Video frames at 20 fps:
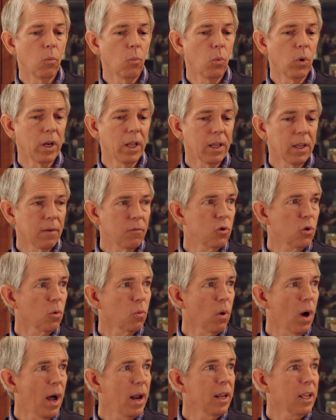when it gives you
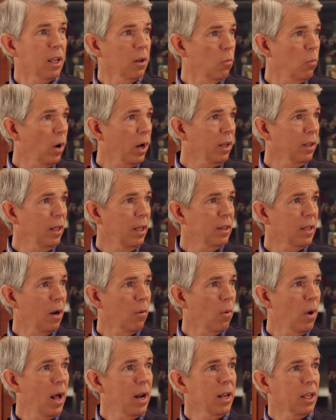a right, it can regulate
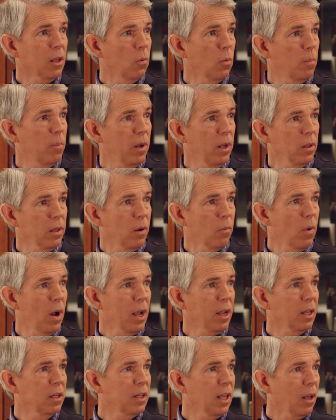that right, it can repeal that
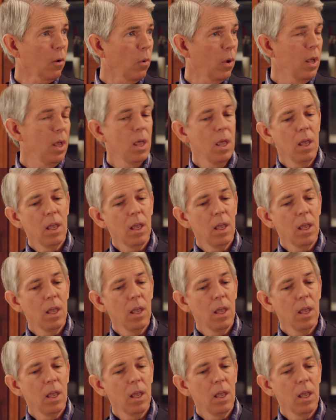right, it can take it away.